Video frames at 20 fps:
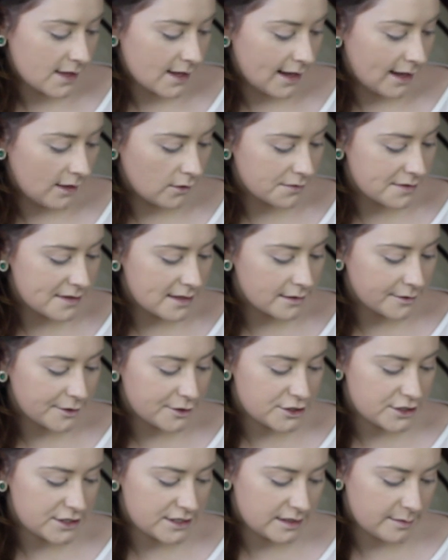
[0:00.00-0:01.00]
Healthy Glow
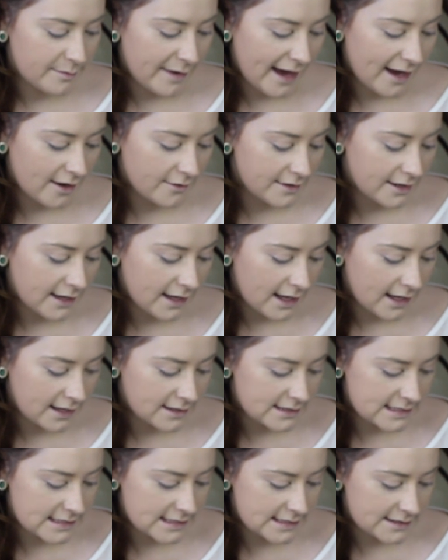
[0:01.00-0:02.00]
Sheer Powder, and
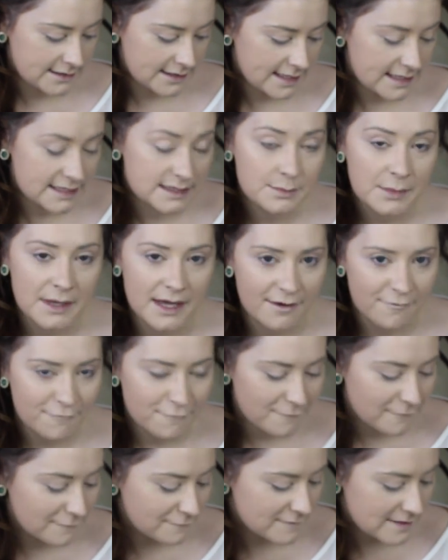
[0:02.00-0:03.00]
it is SPF
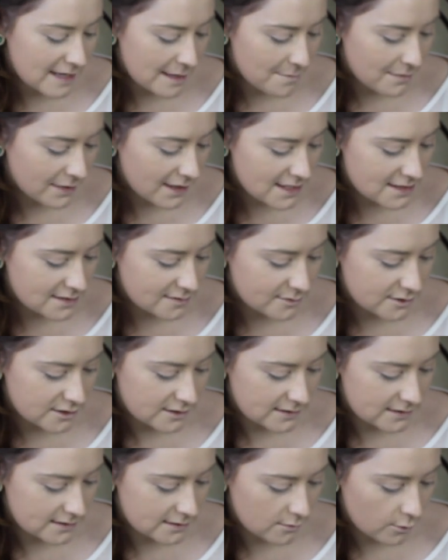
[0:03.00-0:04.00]
15+, which
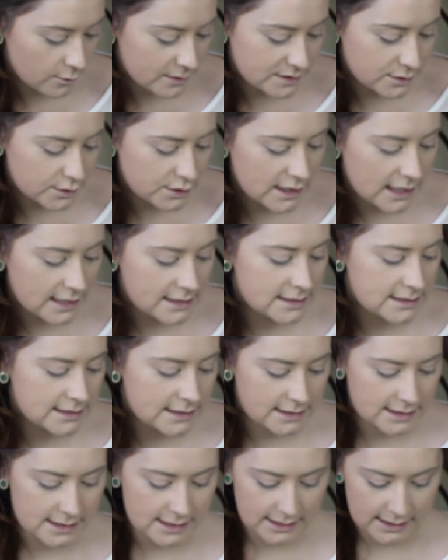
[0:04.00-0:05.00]
is always good, and it's
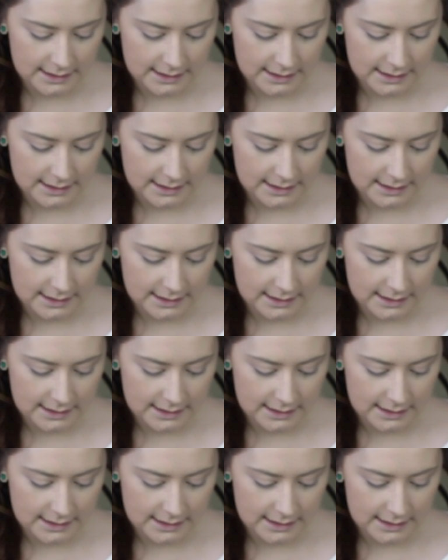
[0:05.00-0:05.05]
in